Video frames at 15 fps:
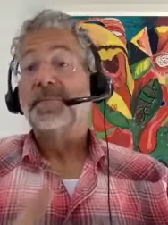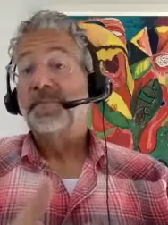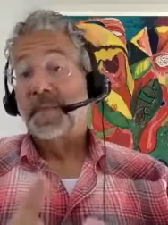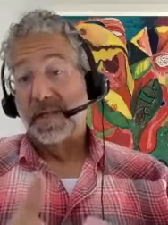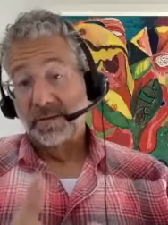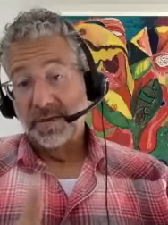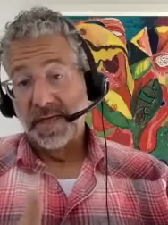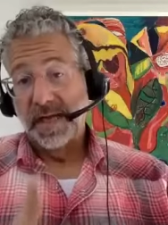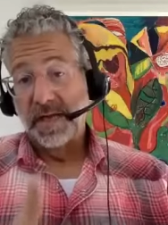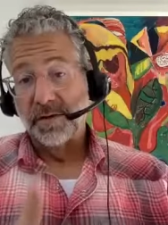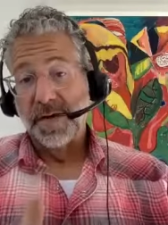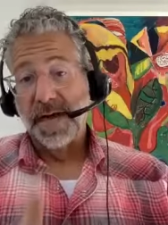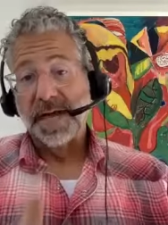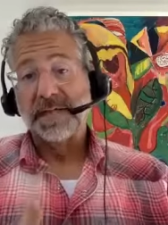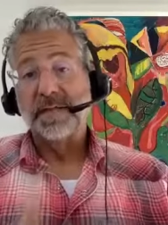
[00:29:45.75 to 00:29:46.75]
There's
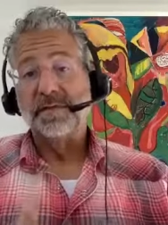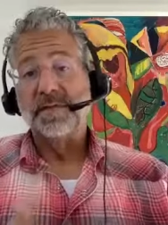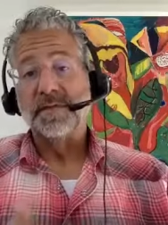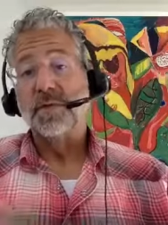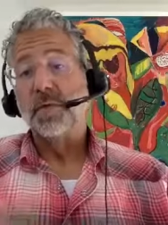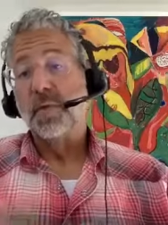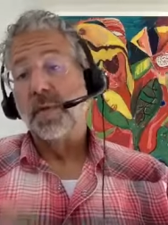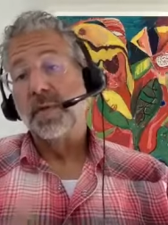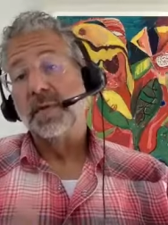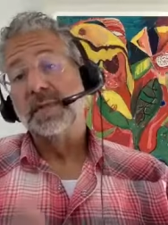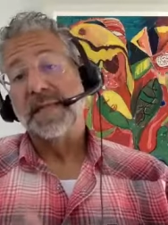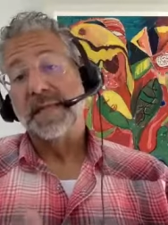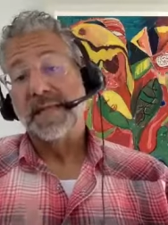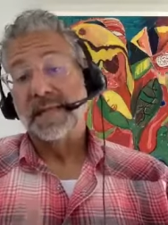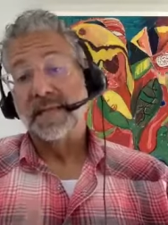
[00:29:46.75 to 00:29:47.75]
interactive
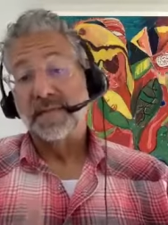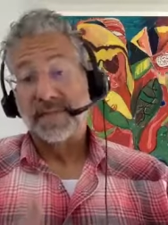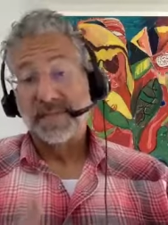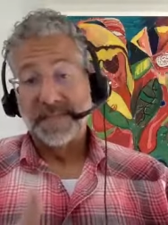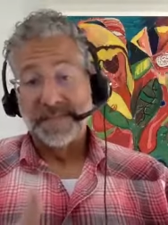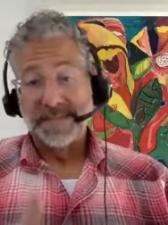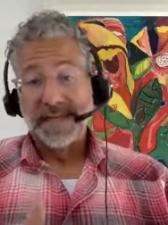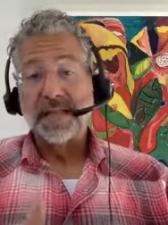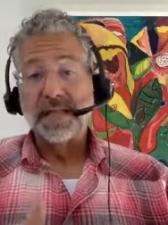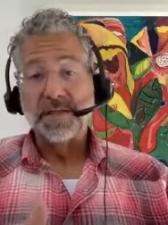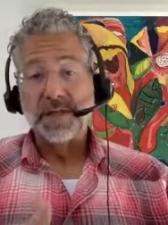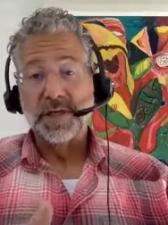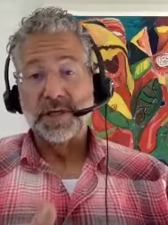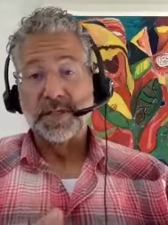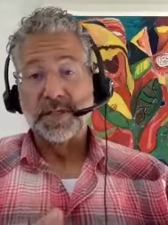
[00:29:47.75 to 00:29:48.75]
tools, and then there's
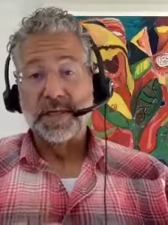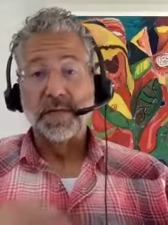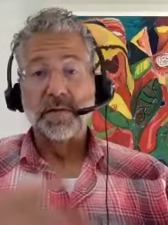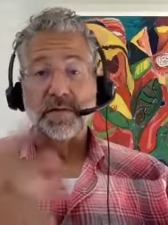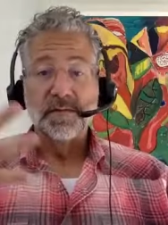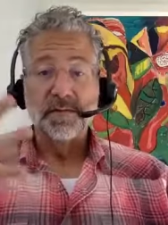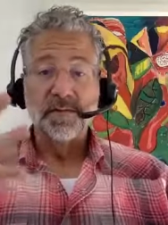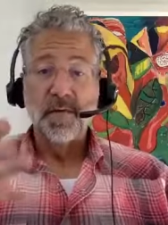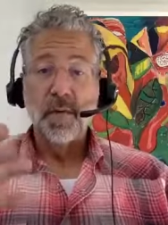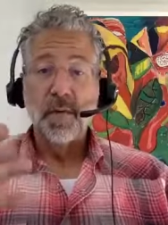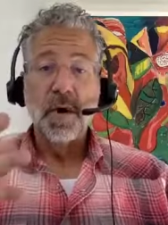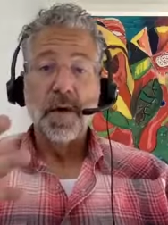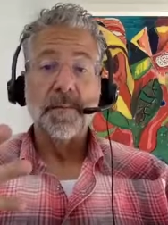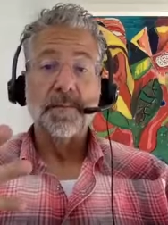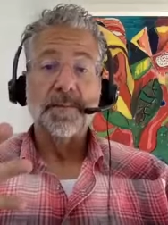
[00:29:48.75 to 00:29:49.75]
intelligence. And those
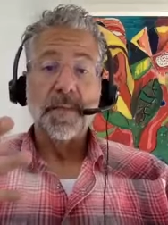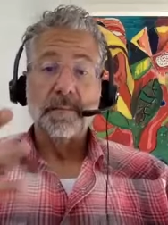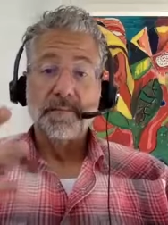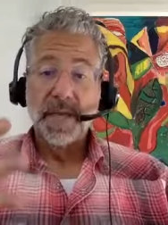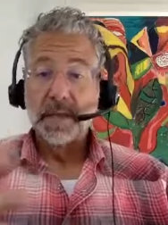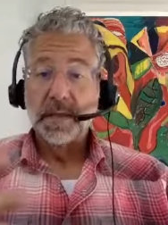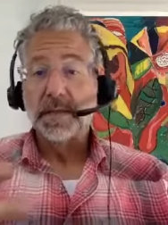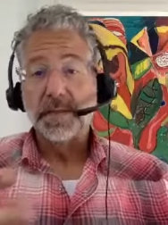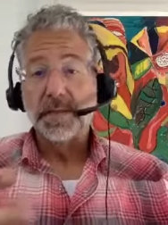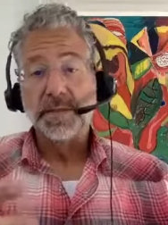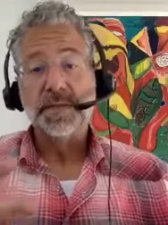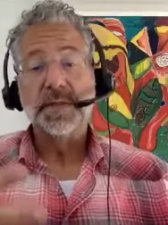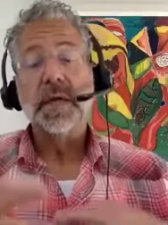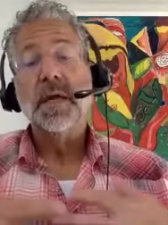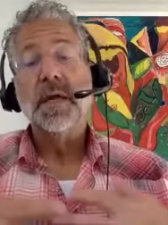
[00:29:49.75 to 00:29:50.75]
four
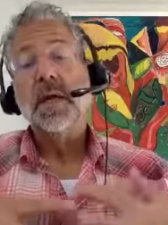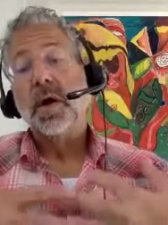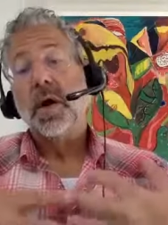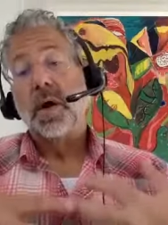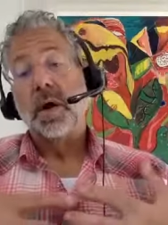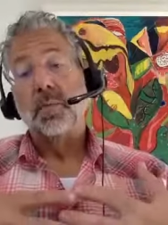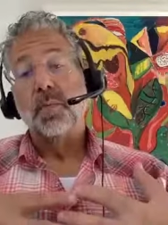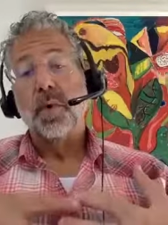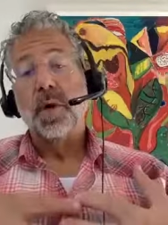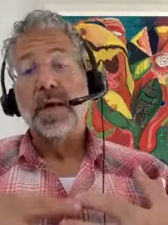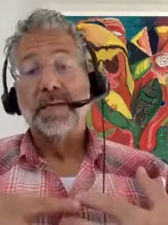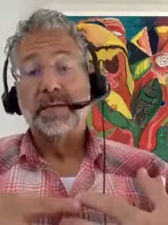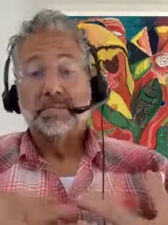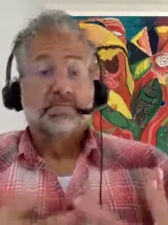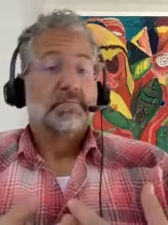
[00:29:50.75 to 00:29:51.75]
pillars are
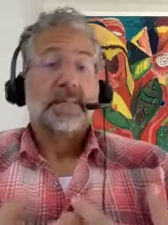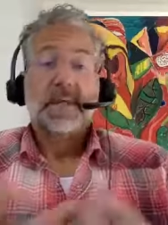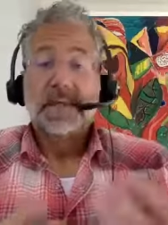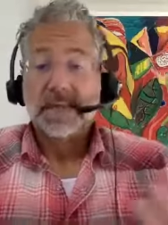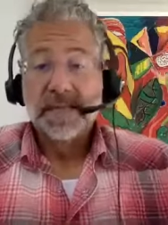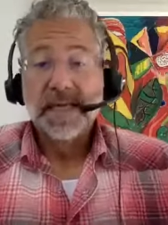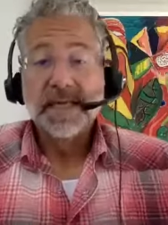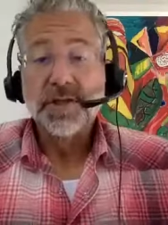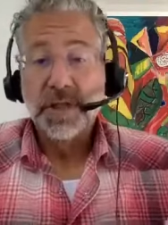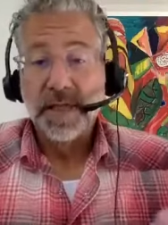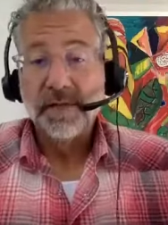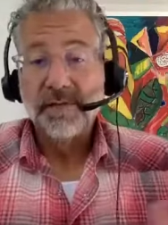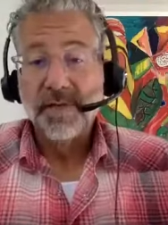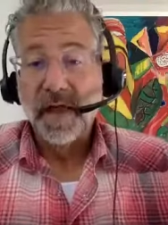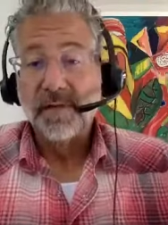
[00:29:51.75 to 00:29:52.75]
what
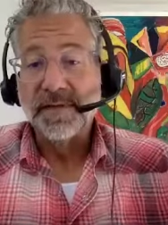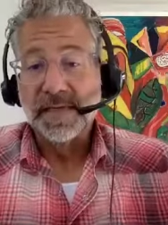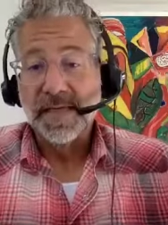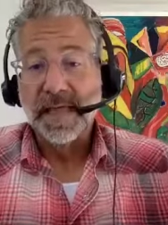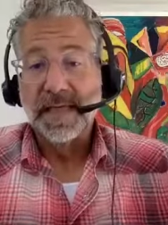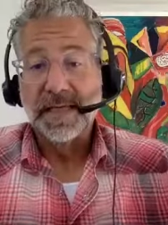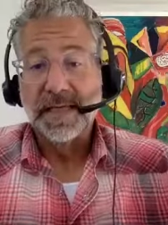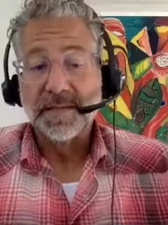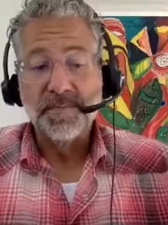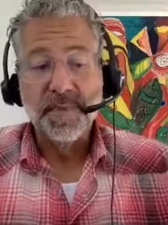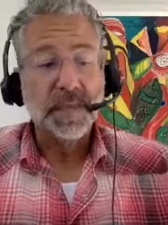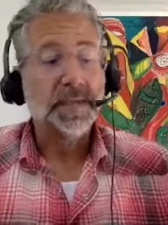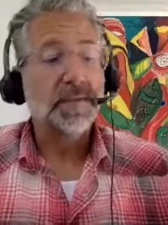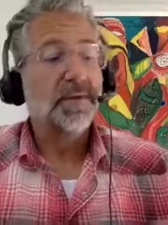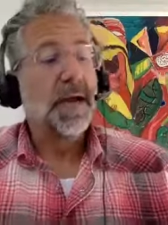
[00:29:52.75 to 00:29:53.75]
essentially evolved selling is
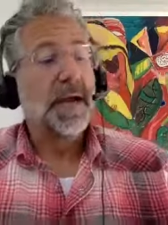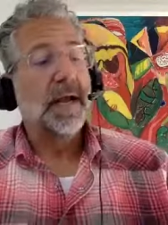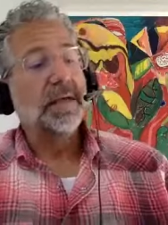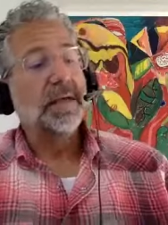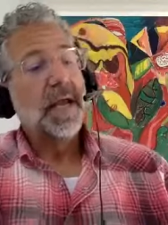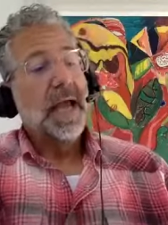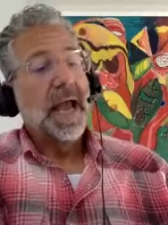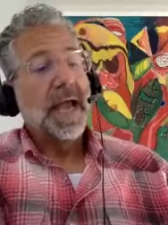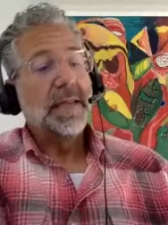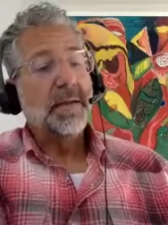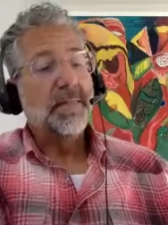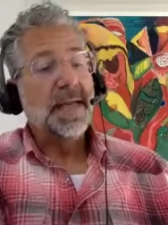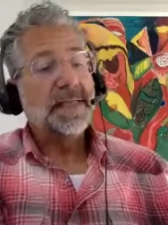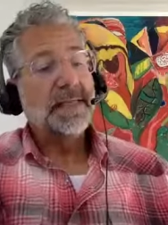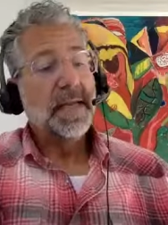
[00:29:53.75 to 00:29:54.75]
built around. And the
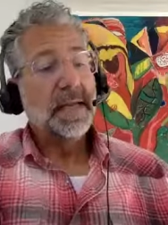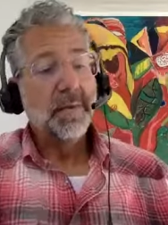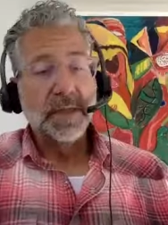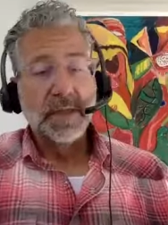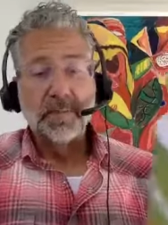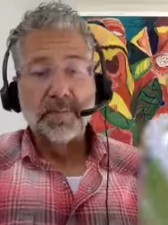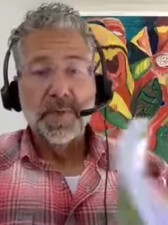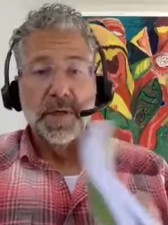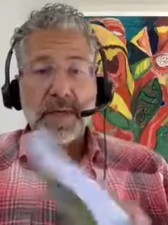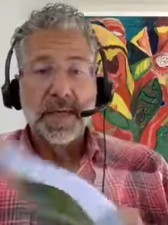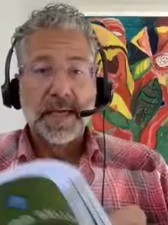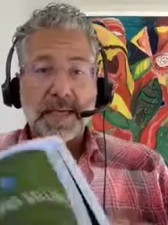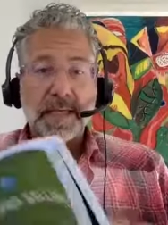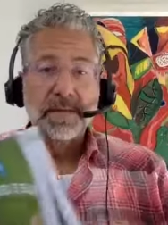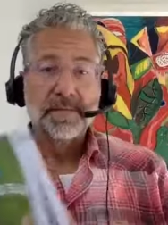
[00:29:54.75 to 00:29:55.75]
best thing with the book
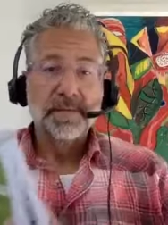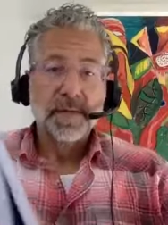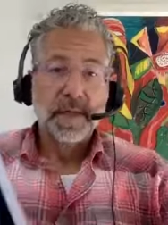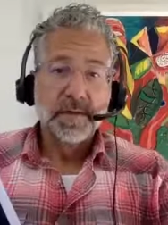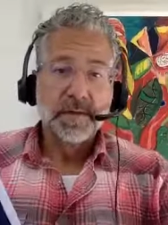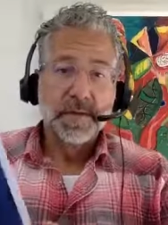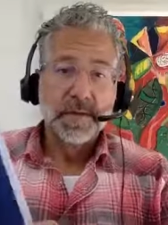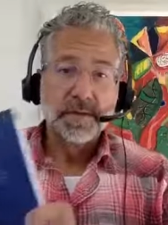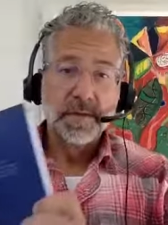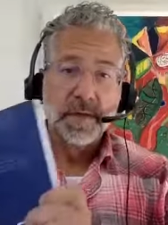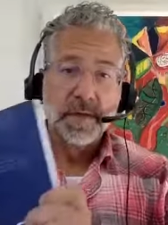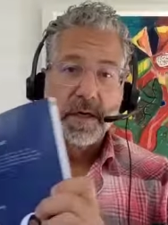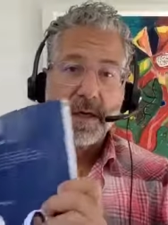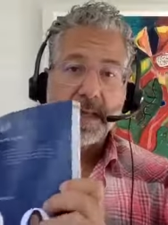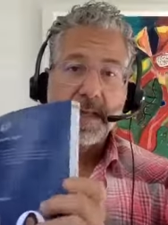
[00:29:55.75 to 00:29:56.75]
is for those who
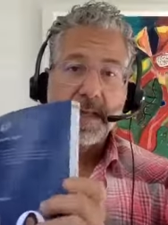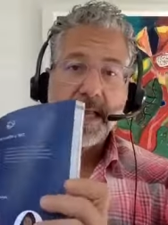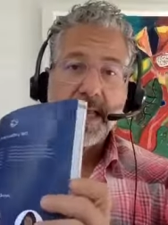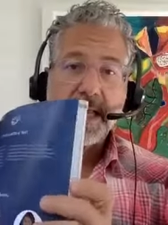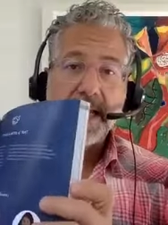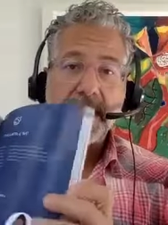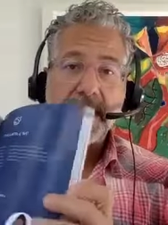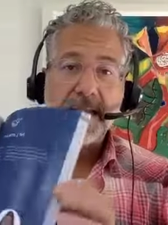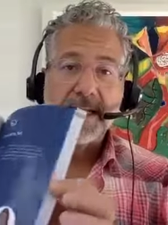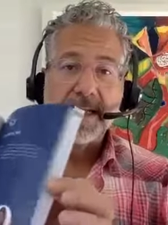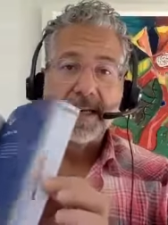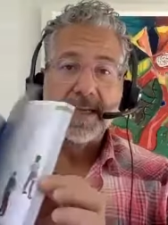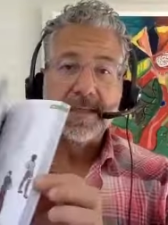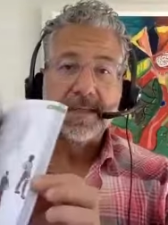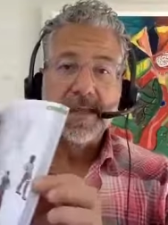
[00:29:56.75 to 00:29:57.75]
are online,
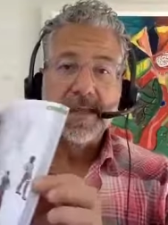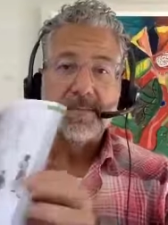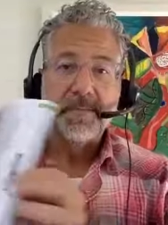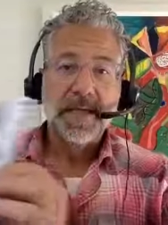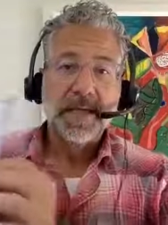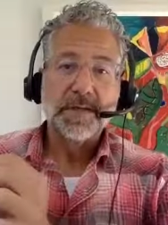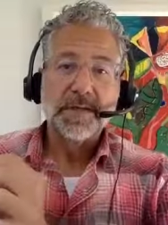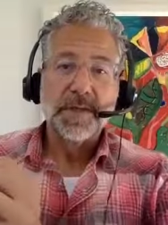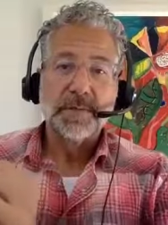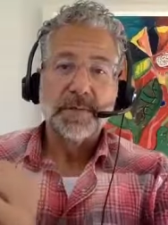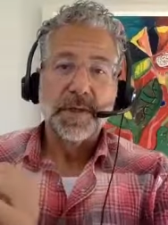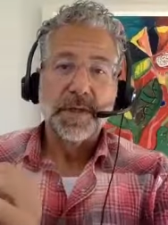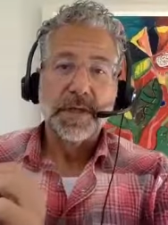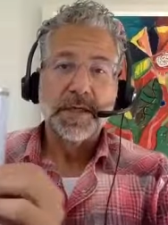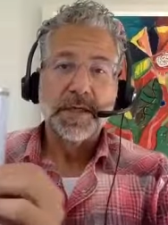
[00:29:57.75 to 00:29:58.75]
it is a picture
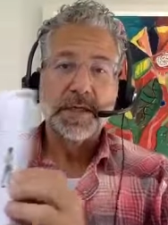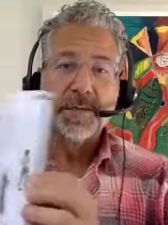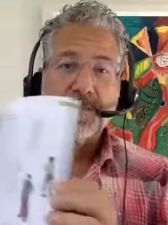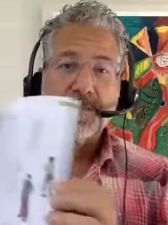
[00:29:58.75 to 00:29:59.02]
book.